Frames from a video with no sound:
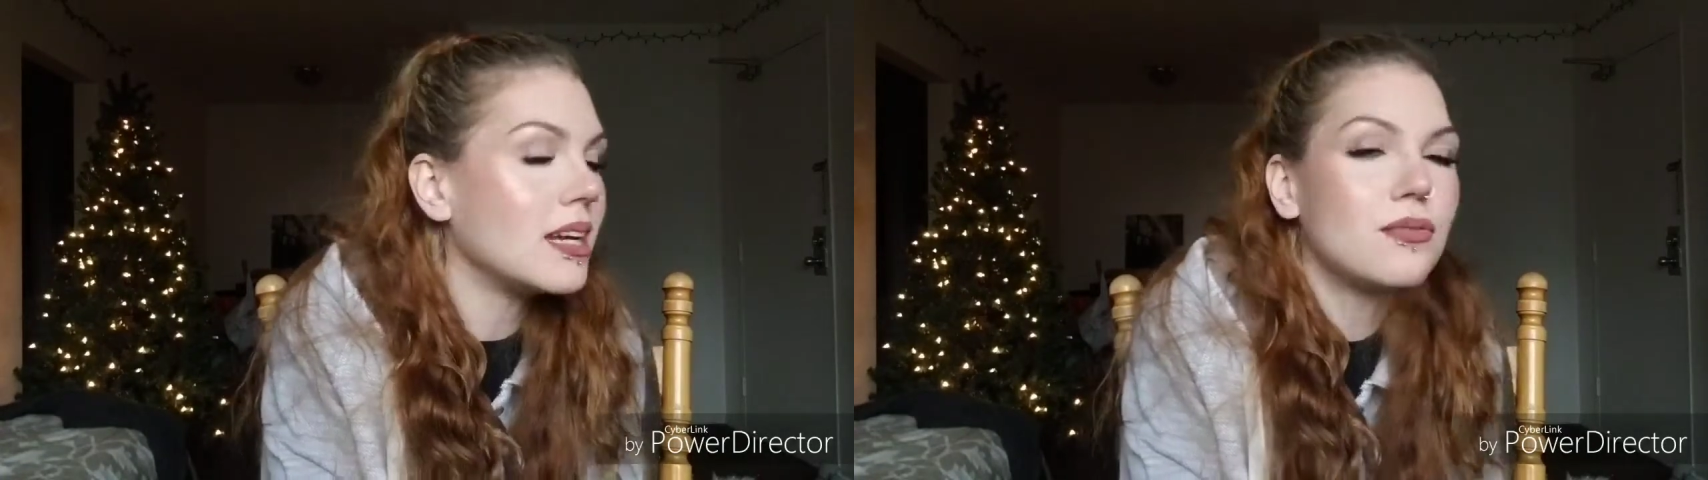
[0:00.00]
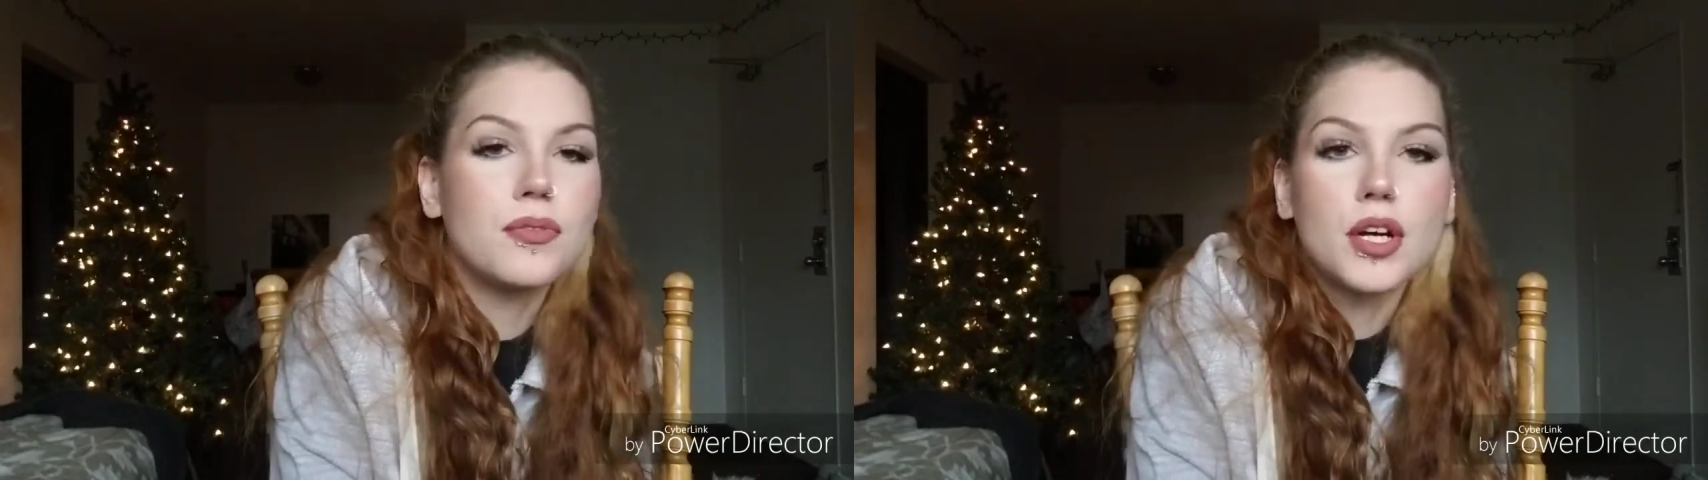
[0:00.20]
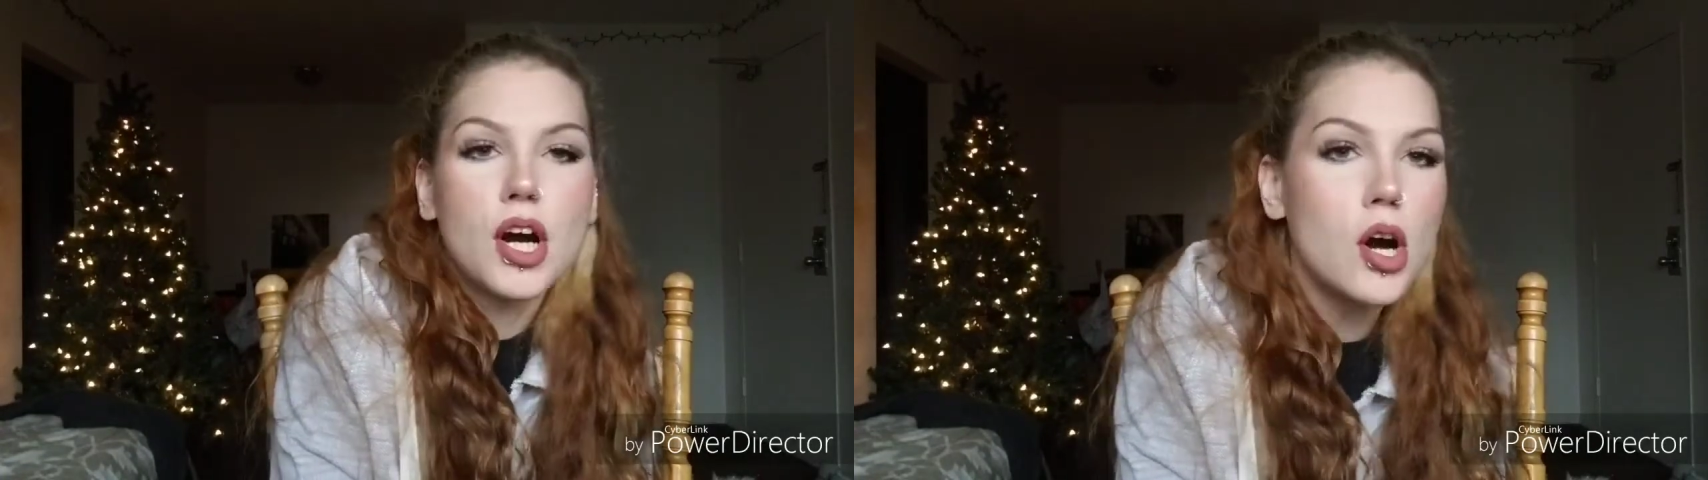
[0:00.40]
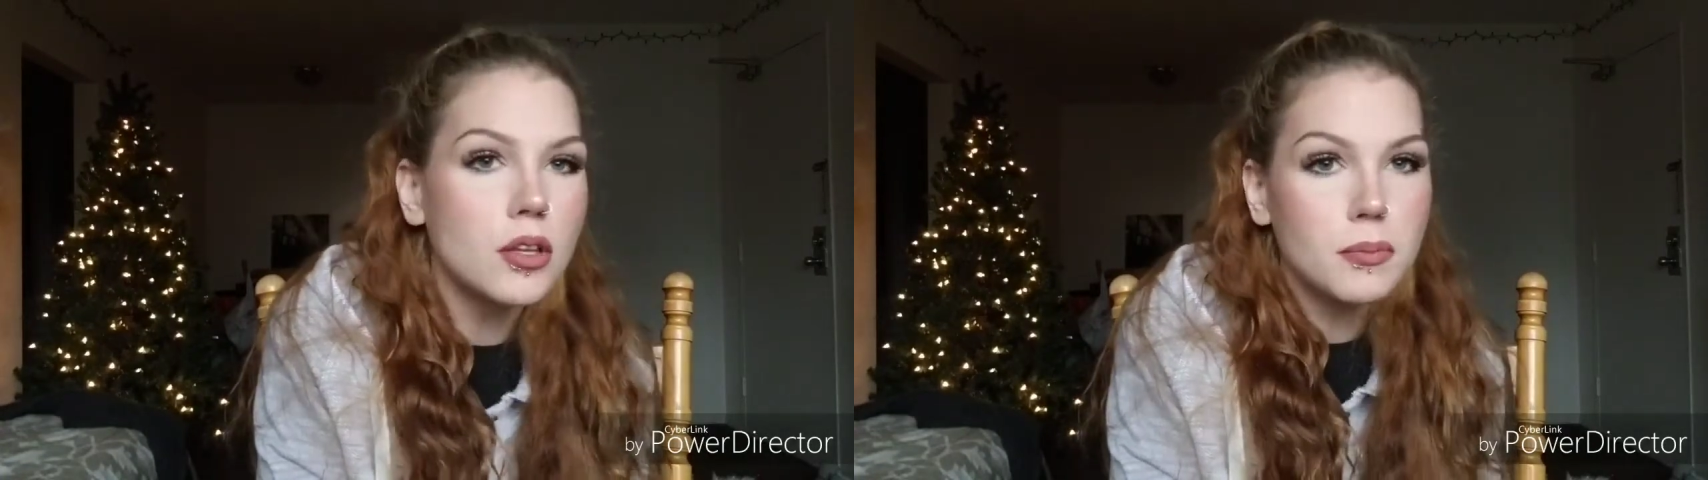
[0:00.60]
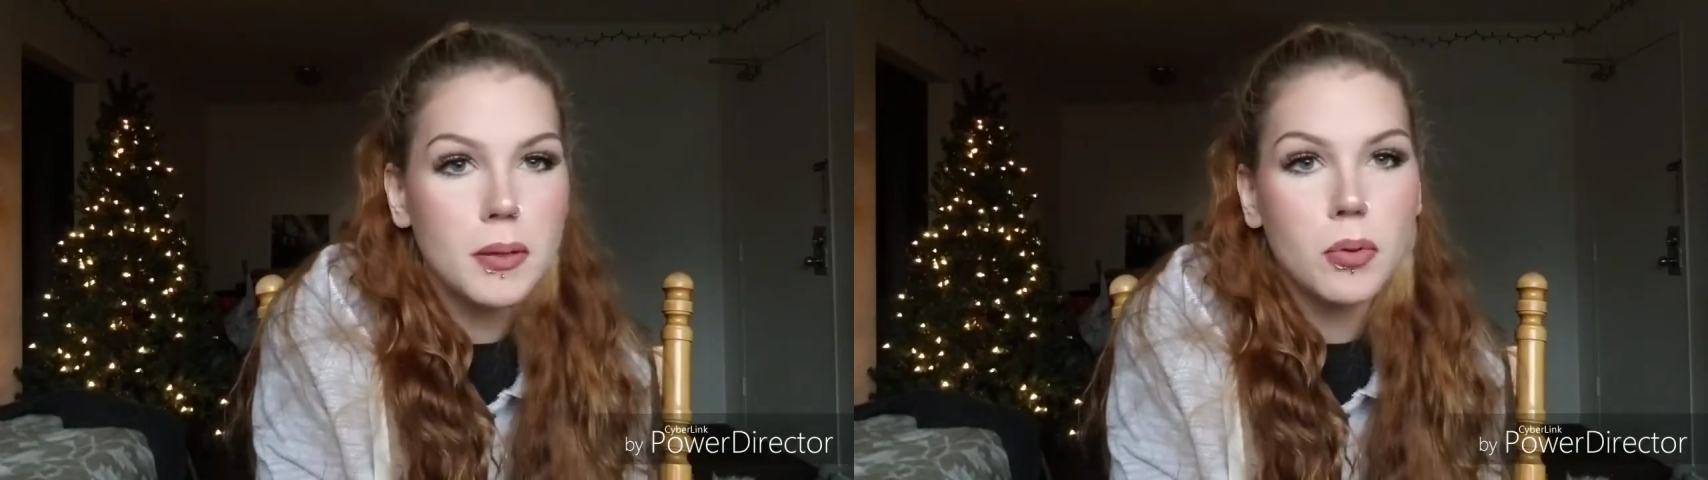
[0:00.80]
for all
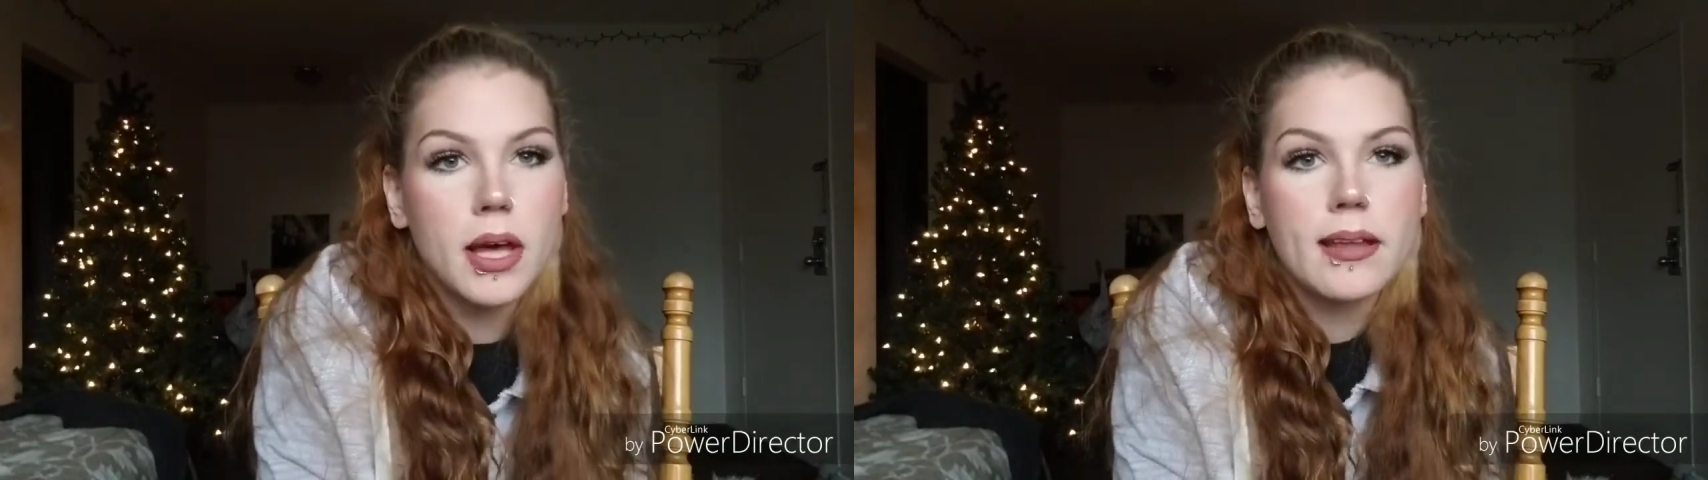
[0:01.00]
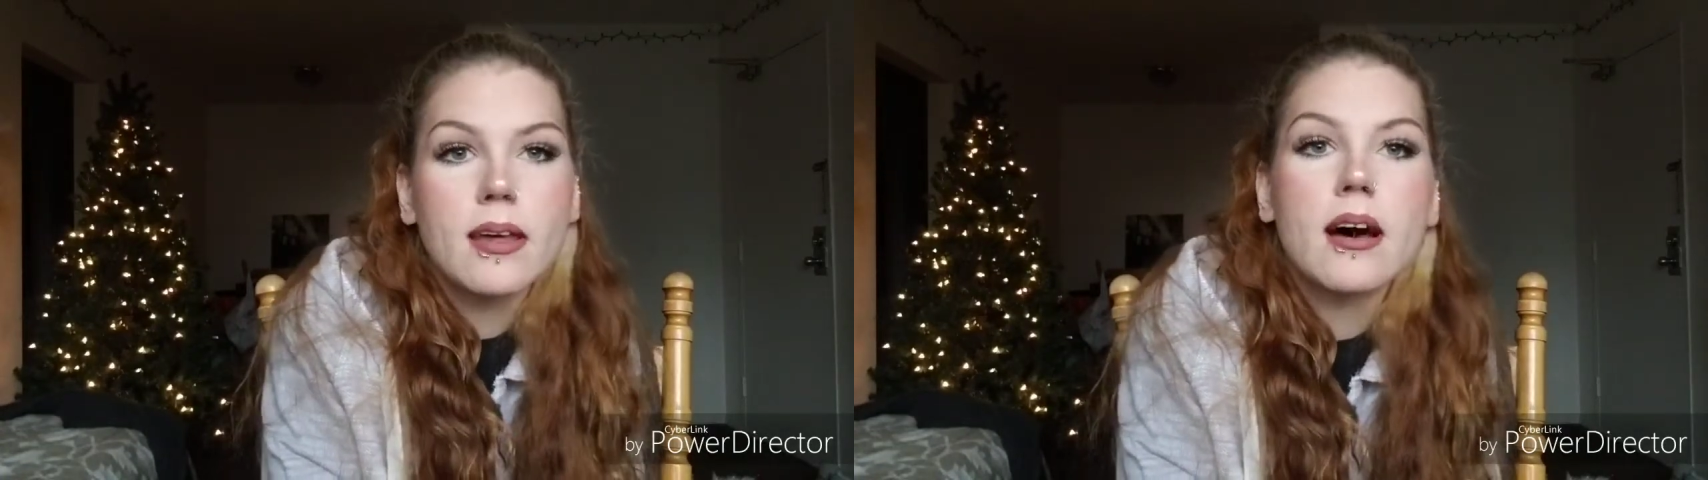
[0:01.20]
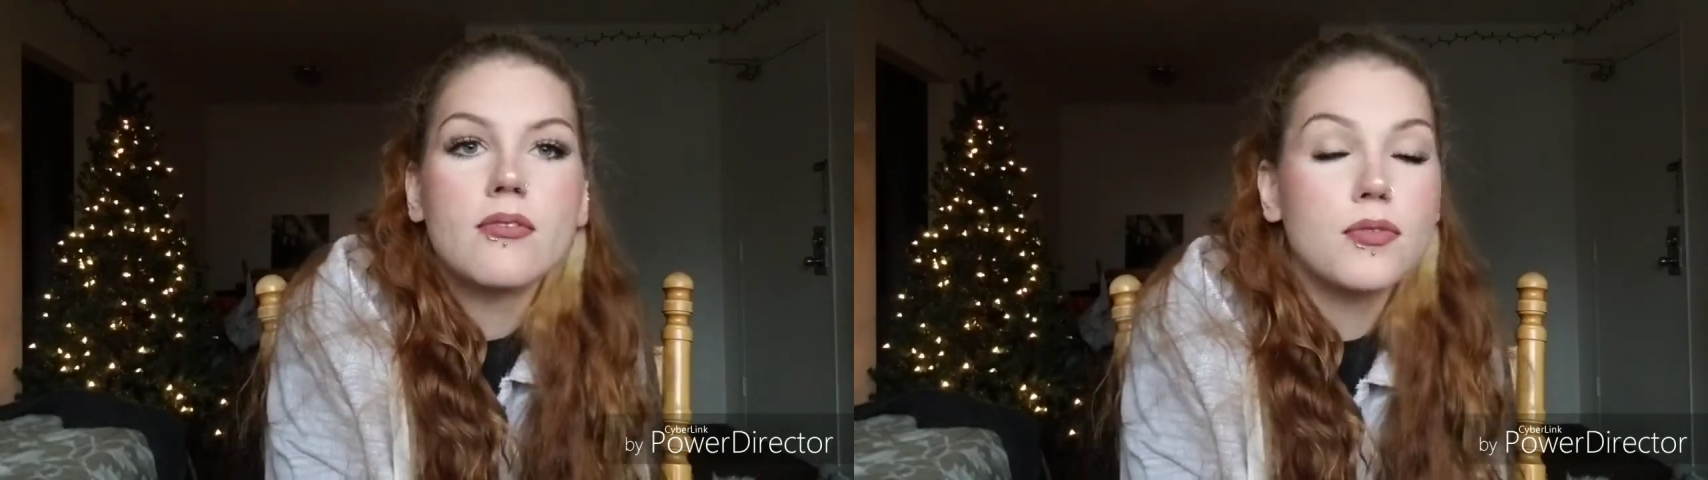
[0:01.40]
the people I love,